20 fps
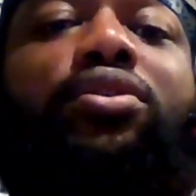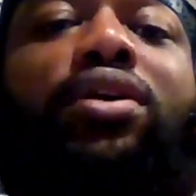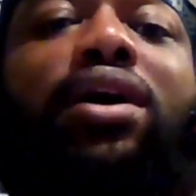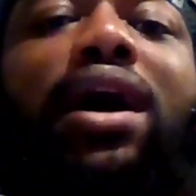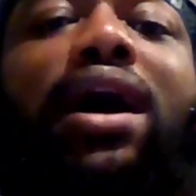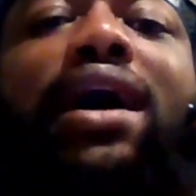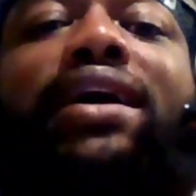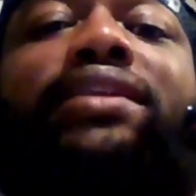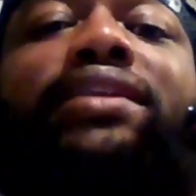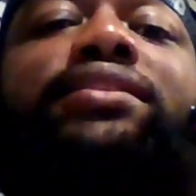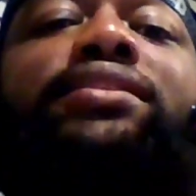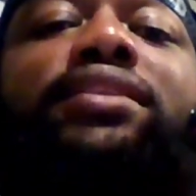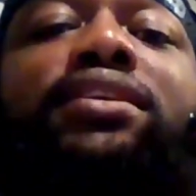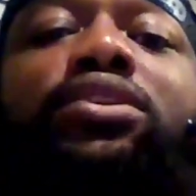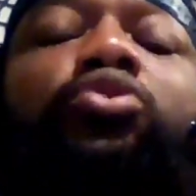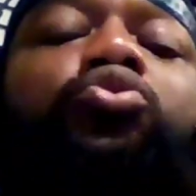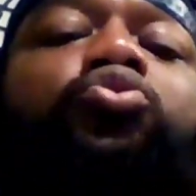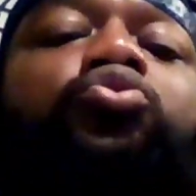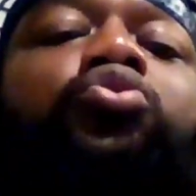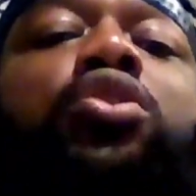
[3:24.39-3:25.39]

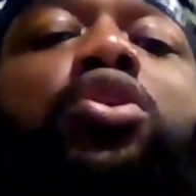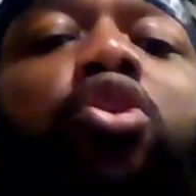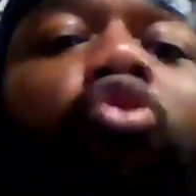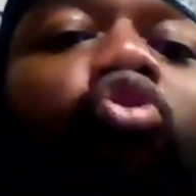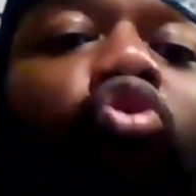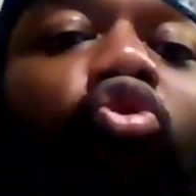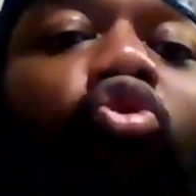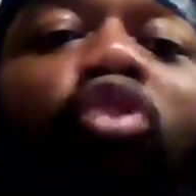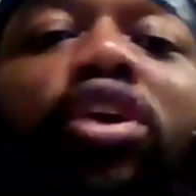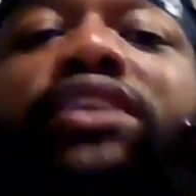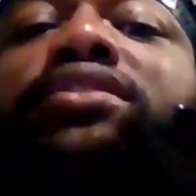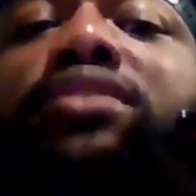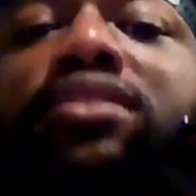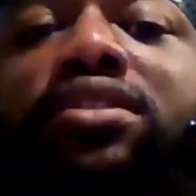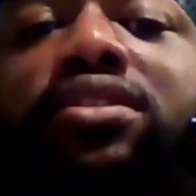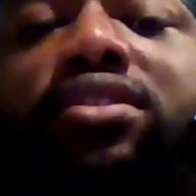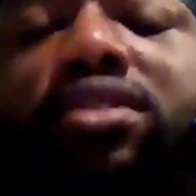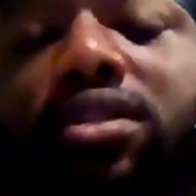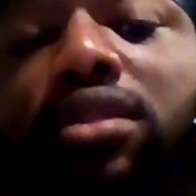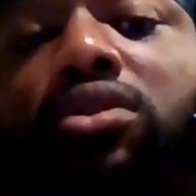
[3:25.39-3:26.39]
ideal
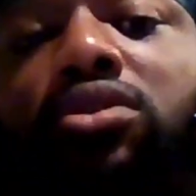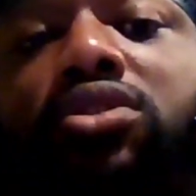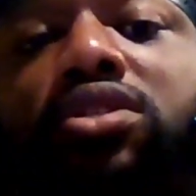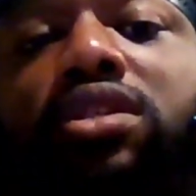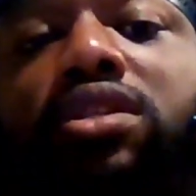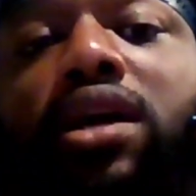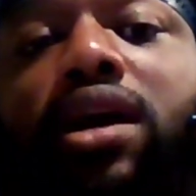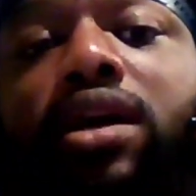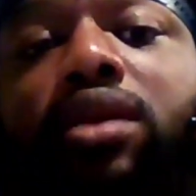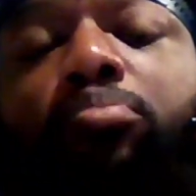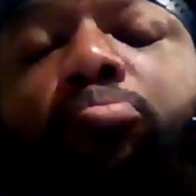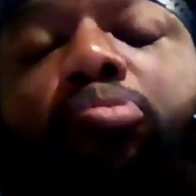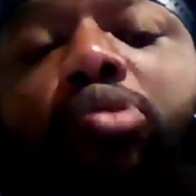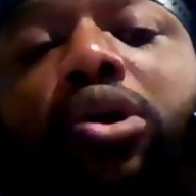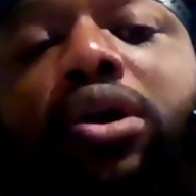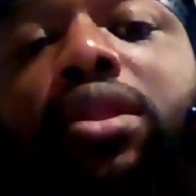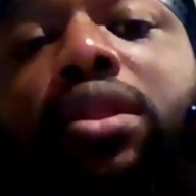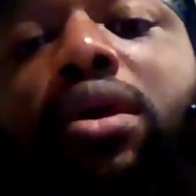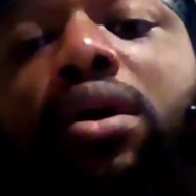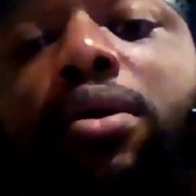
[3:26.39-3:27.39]
racist looks like.
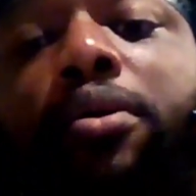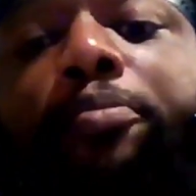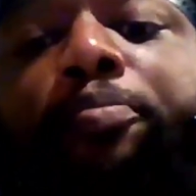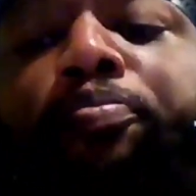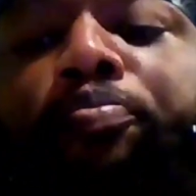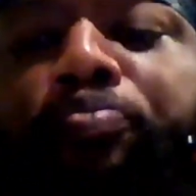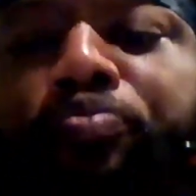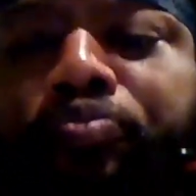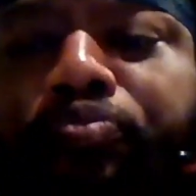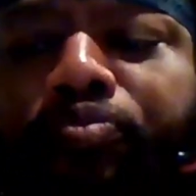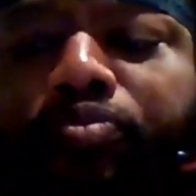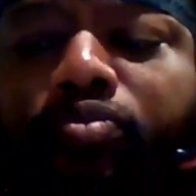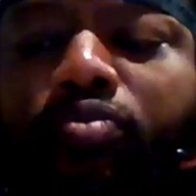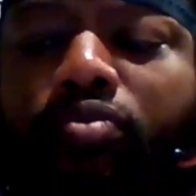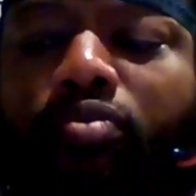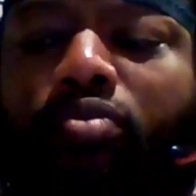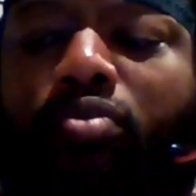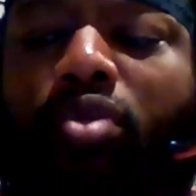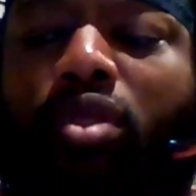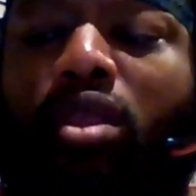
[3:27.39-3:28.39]
But
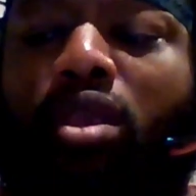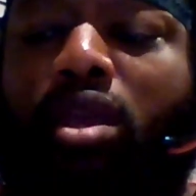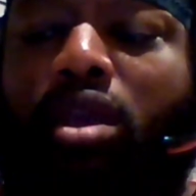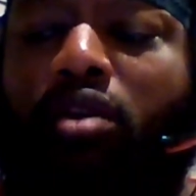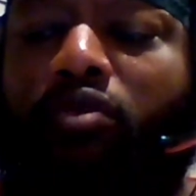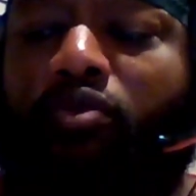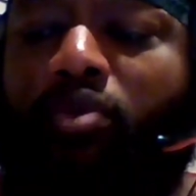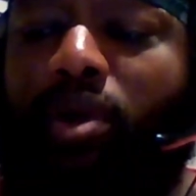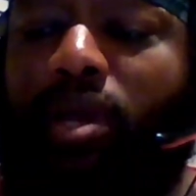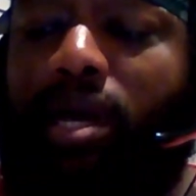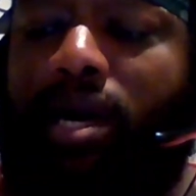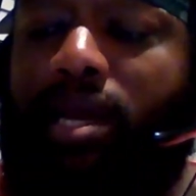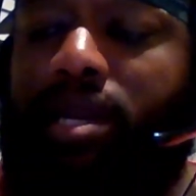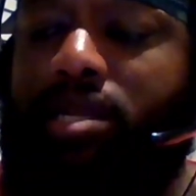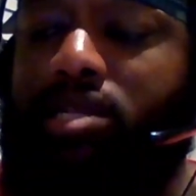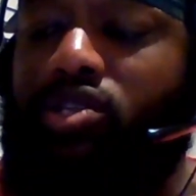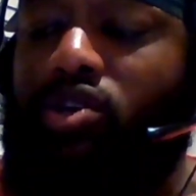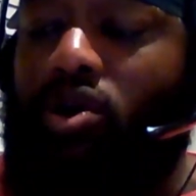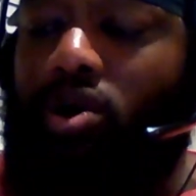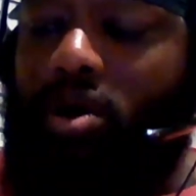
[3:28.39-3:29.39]
if we kind of
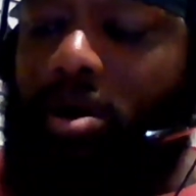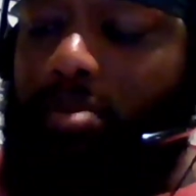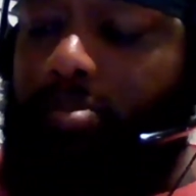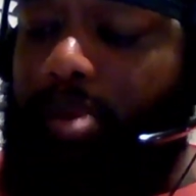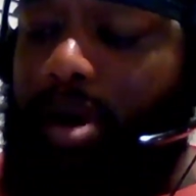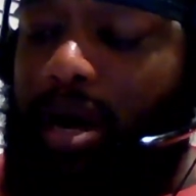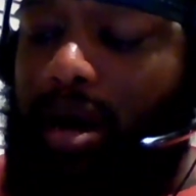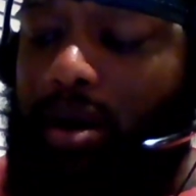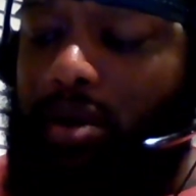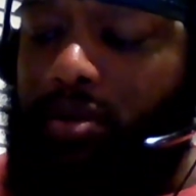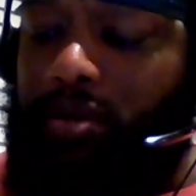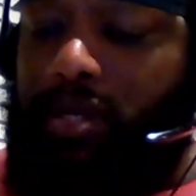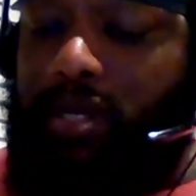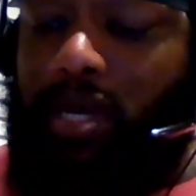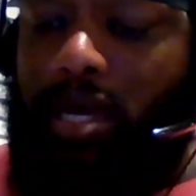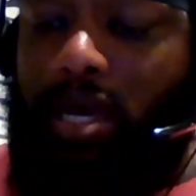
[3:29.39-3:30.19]
talk about